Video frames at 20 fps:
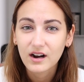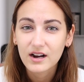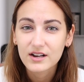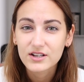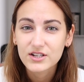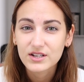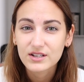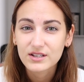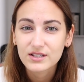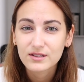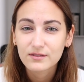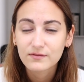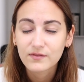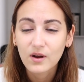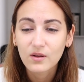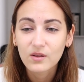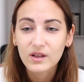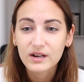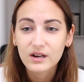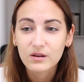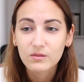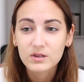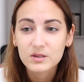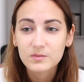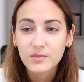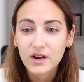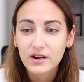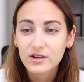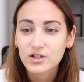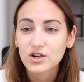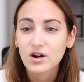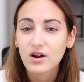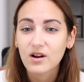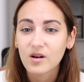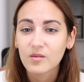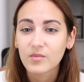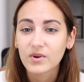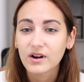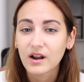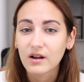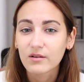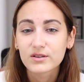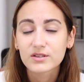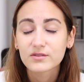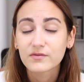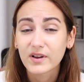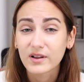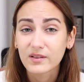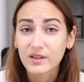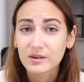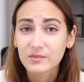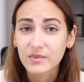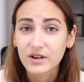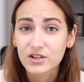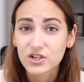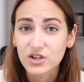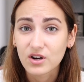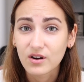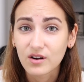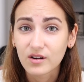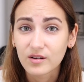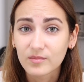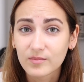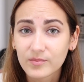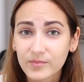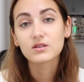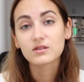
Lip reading: I just felt like it was my job and I was failing my job.